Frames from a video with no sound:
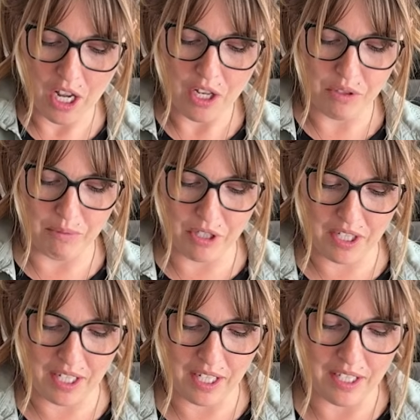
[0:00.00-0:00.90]
So I'm just
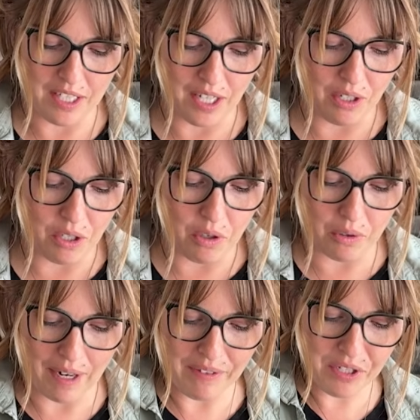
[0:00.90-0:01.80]
gonna continue to go
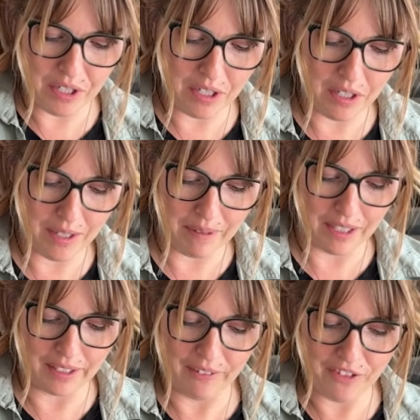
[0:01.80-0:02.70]
around the circle, I'm gonna
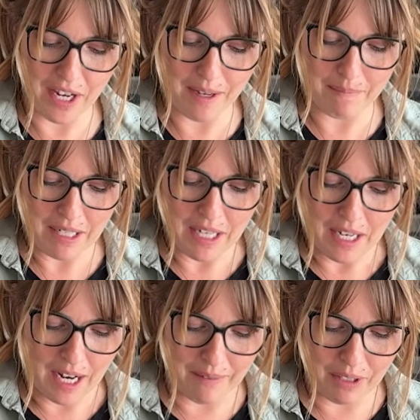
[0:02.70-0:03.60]
lift up,
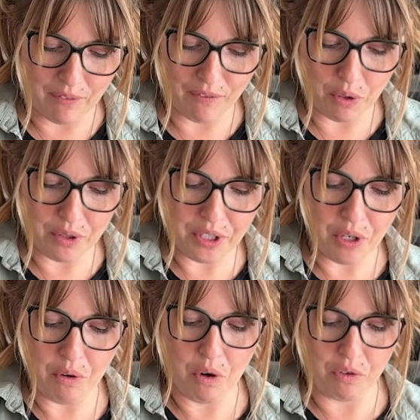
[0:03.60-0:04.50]
and I'm gonna fold the
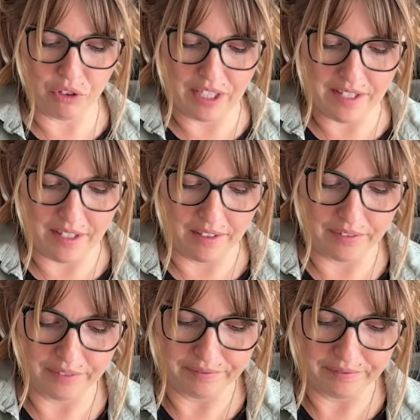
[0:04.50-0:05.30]
dough over itself